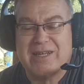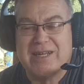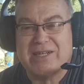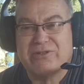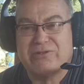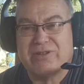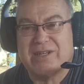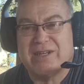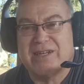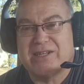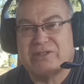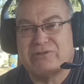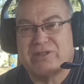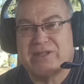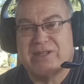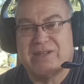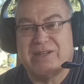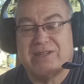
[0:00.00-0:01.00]
electric
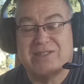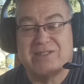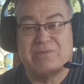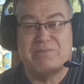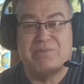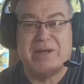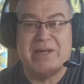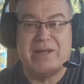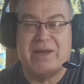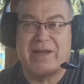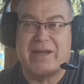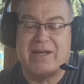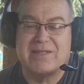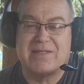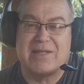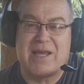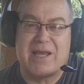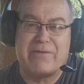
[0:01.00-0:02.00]
cars, and be like
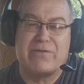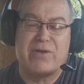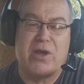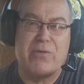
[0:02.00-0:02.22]
us and have